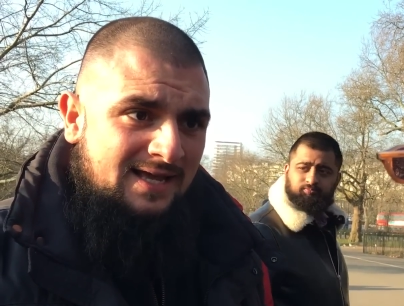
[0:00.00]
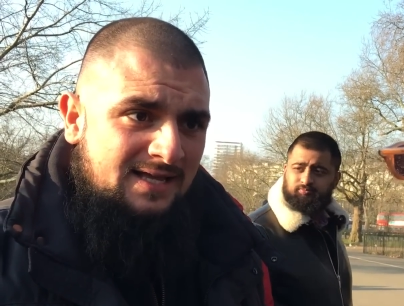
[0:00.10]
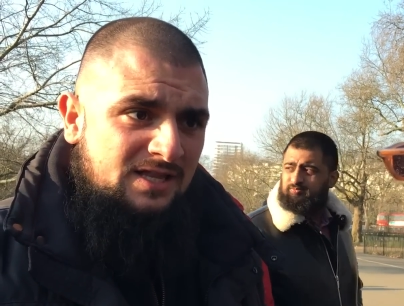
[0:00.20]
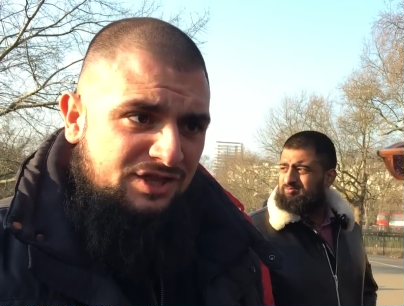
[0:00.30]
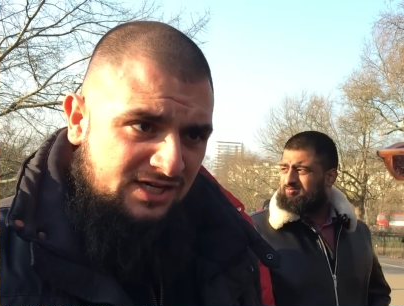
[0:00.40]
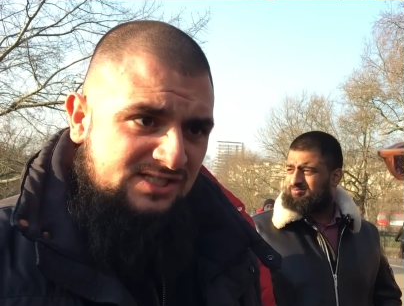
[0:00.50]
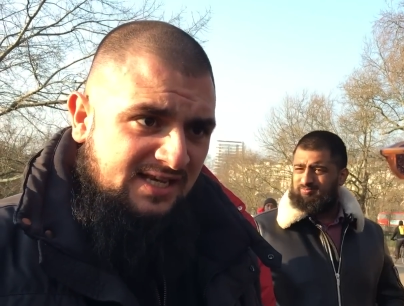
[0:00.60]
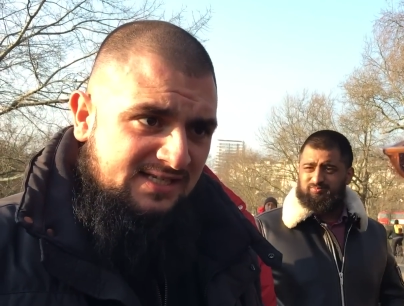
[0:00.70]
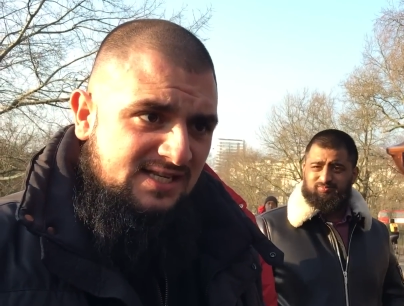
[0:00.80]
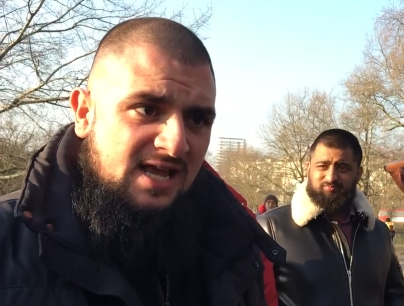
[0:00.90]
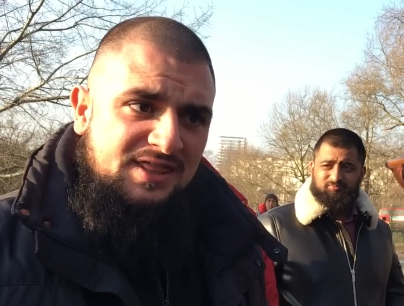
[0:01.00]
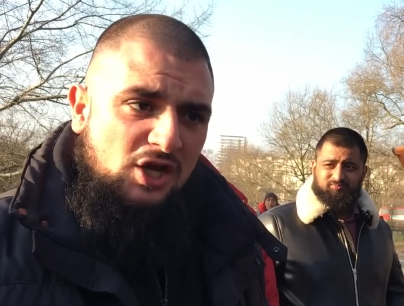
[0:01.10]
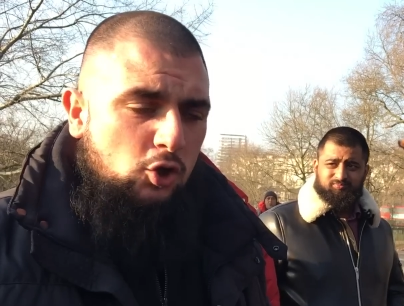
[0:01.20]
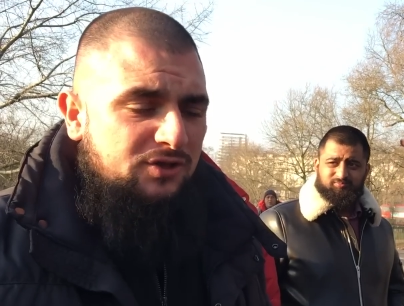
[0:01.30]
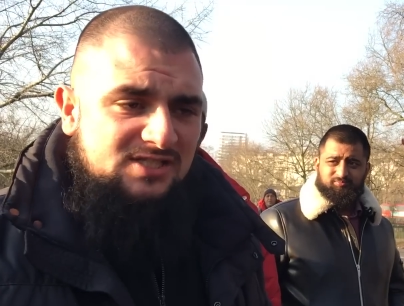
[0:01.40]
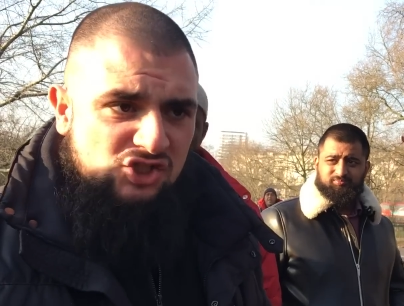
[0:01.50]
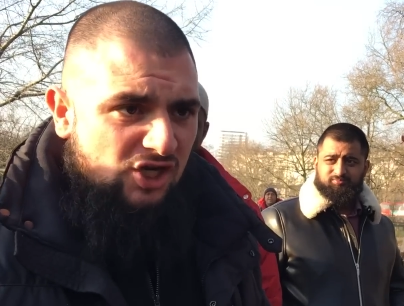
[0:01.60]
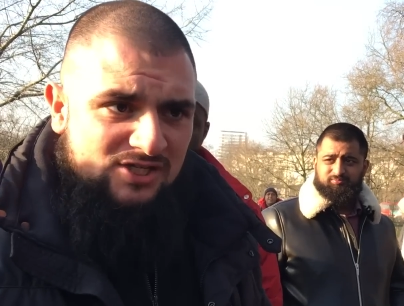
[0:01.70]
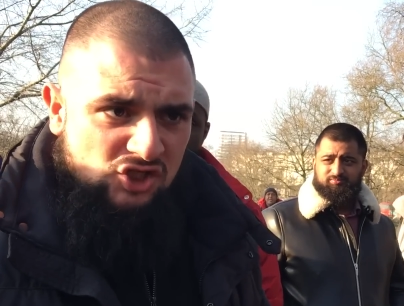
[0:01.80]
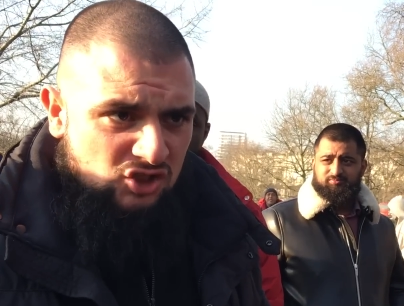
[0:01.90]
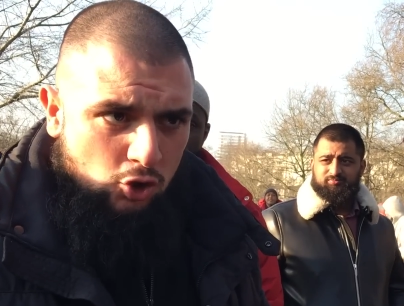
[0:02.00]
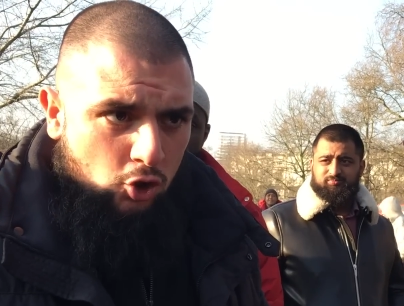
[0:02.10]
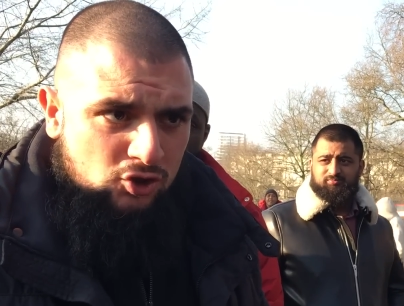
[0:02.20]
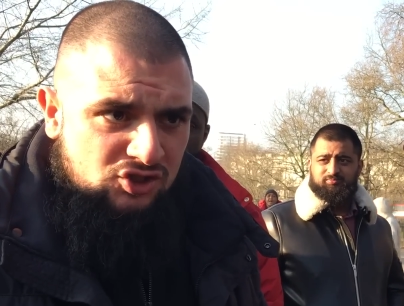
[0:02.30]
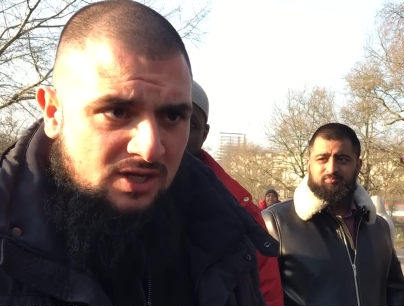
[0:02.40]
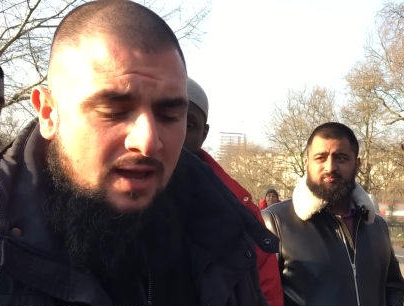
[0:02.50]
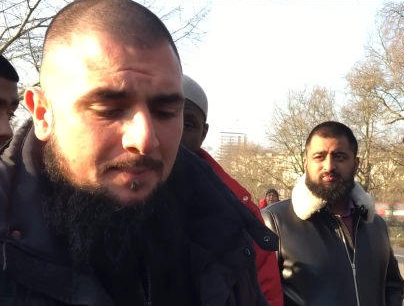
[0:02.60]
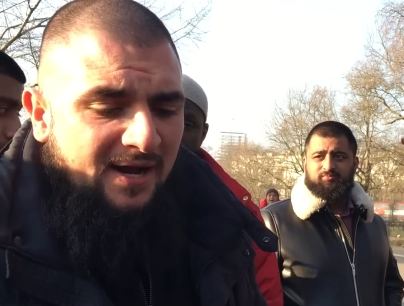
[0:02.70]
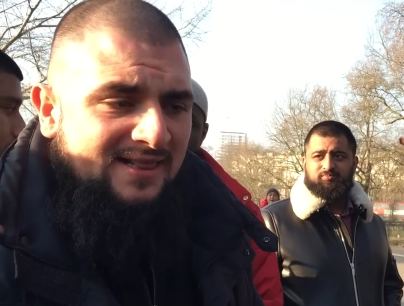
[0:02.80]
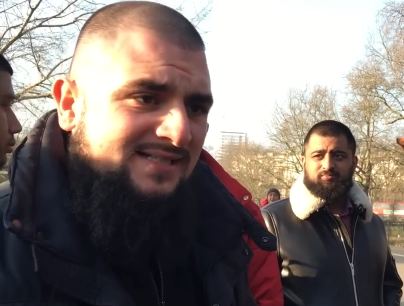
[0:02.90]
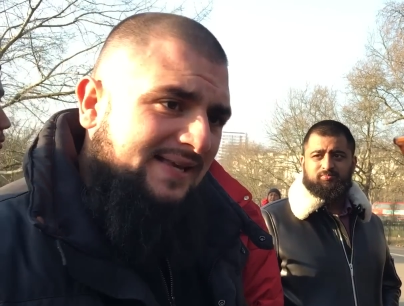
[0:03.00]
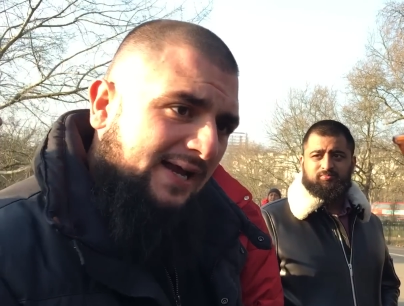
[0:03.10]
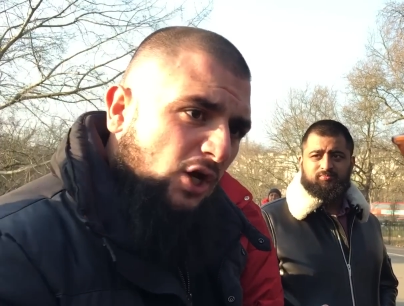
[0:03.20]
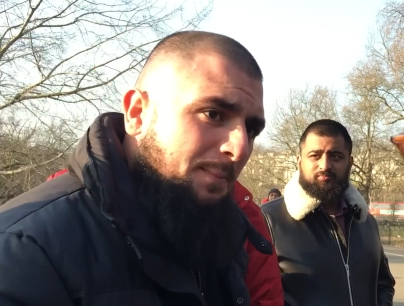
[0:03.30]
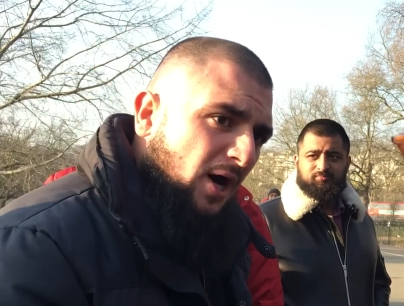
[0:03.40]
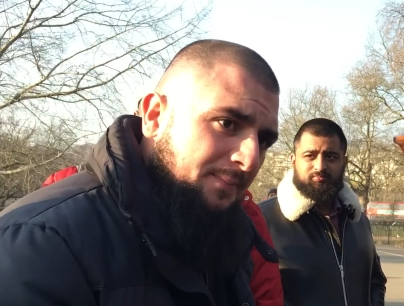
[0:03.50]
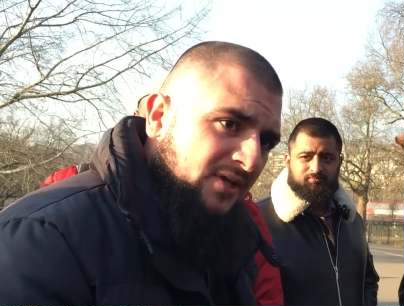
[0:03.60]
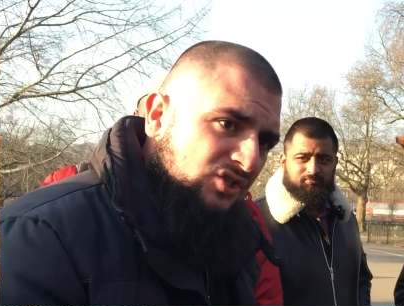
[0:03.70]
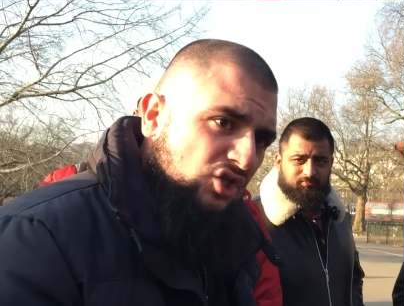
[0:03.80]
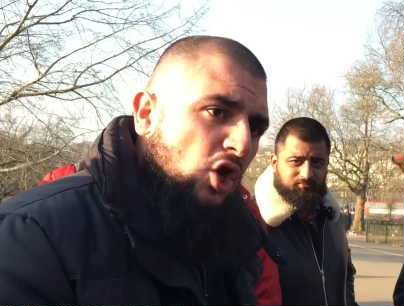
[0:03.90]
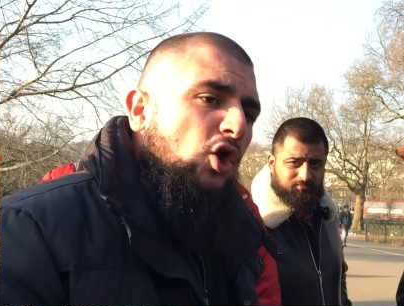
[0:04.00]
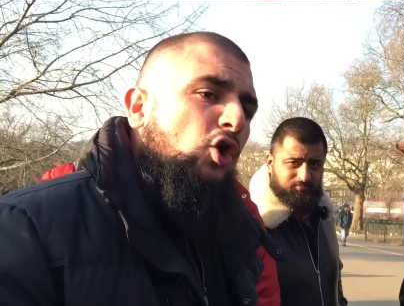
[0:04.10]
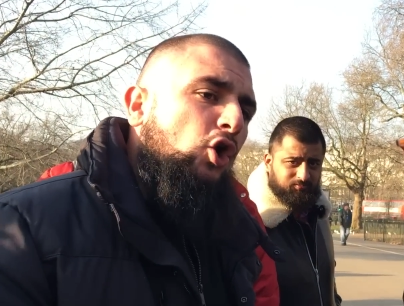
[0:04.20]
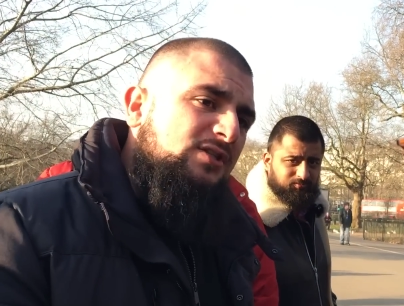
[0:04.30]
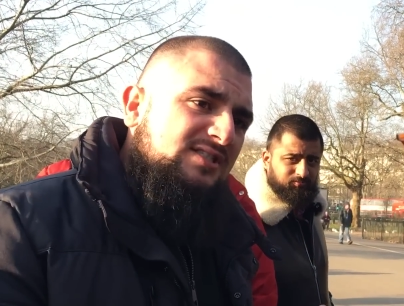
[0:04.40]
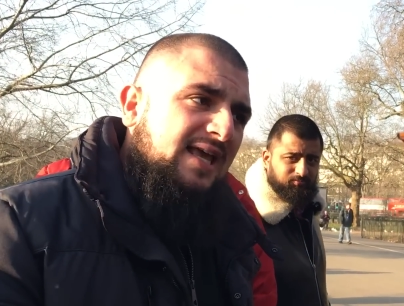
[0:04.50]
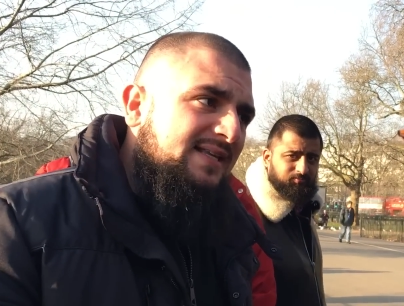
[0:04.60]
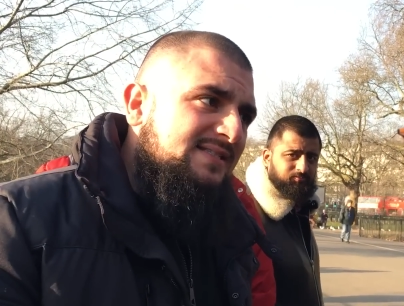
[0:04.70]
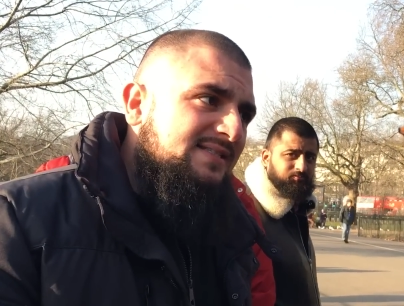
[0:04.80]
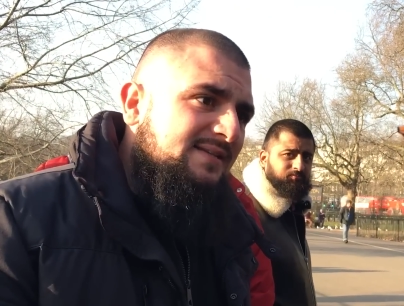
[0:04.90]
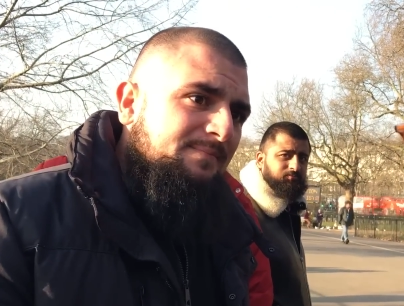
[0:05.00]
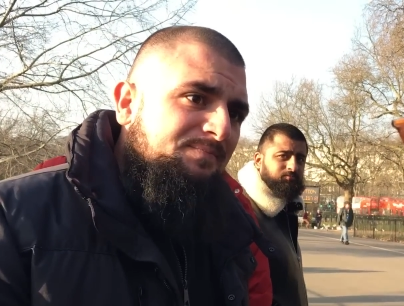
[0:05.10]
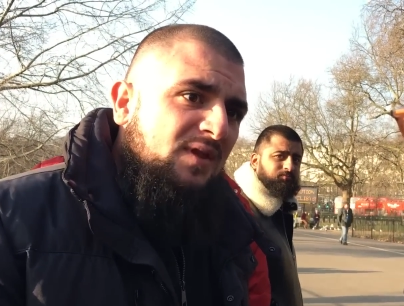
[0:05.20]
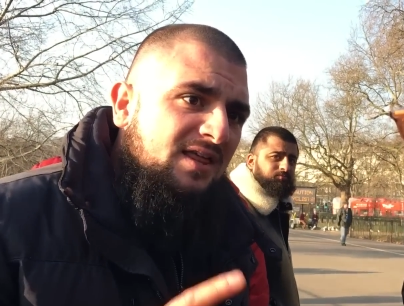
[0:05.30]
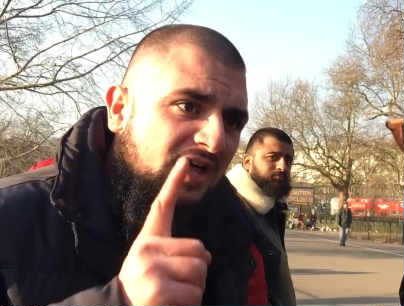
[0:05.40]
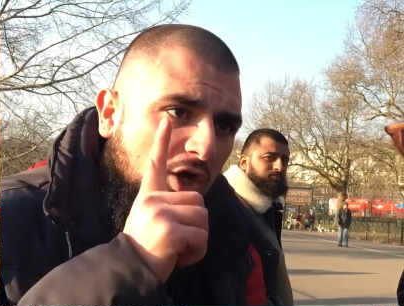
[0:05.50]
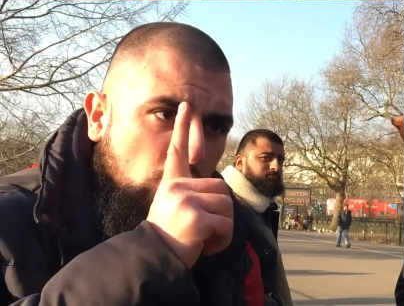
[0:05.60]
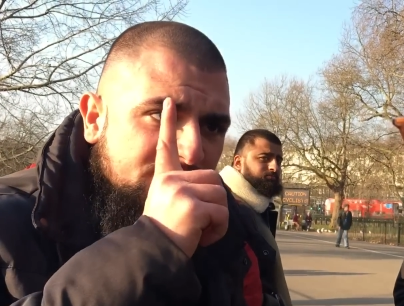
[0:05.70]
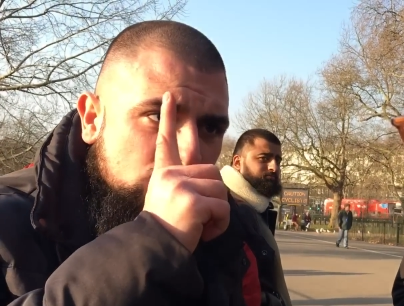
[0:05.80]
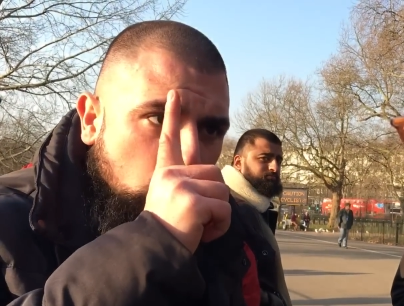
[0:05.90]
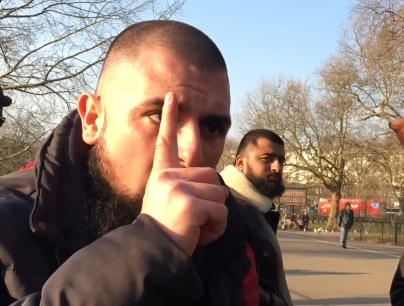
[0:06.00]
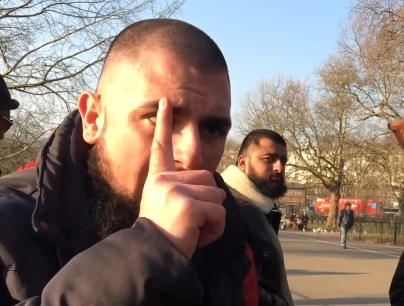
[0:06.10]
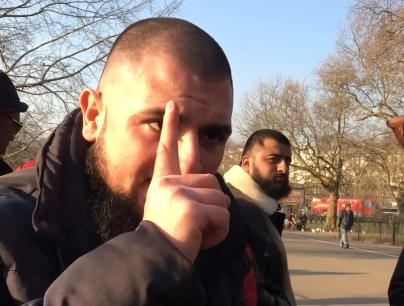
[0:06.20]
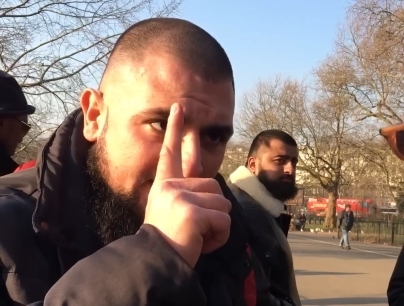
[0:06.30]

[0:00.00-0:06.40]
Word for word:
Speaker 1: yeah, three six. Yeah. That God doesn't change His laws. Yeah. But in the Ten Commandments, God says that God is one.